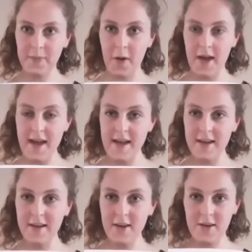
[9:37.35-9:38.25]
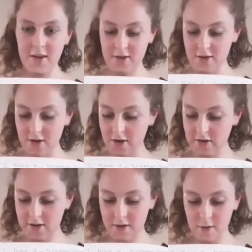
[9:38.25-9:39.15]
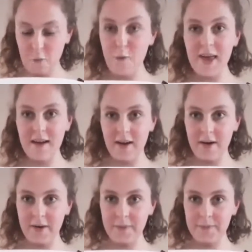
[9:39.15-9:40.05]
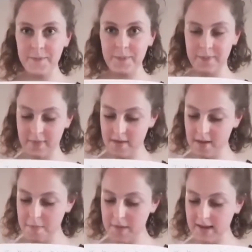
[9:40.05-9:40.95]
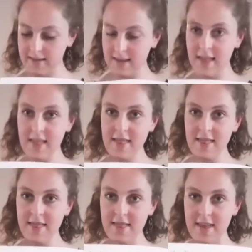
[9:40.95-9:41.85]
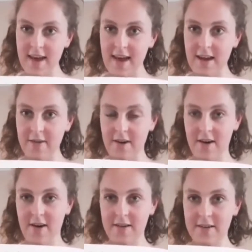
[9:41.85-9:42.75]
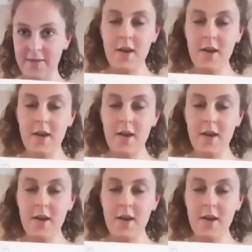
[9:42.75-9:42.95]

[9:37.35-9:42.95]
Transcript: Okay, not we are, but there are.